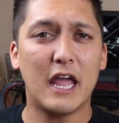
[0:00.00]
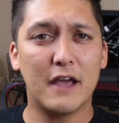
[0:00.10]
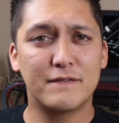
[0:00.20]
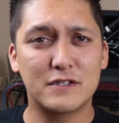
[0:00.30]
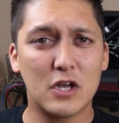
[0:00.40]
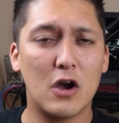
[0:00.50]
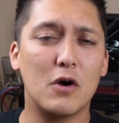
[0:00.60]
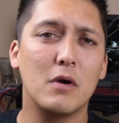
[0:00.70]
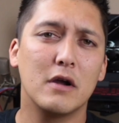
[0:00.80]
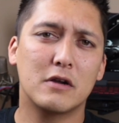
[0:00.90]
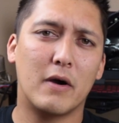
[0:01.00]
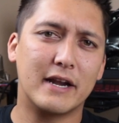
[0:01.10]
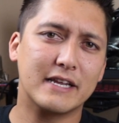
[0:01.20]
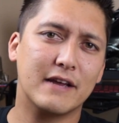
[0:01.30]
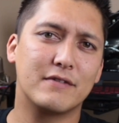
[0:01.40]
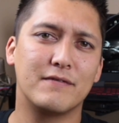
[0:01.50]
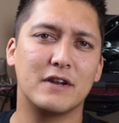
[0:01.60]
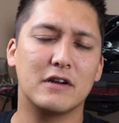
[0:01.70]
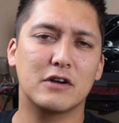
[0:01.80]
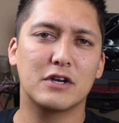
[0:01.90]
If so, go ahead and give the
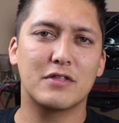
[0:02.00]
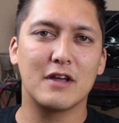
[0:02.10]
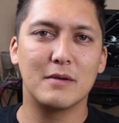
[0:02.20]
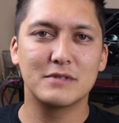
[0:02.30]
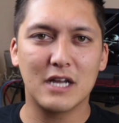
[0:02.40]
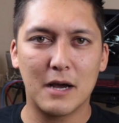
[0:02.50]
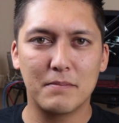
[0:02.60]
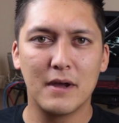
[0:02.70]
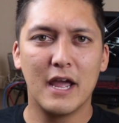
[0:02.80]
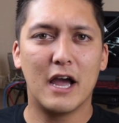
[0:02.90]
video a good thumbs up.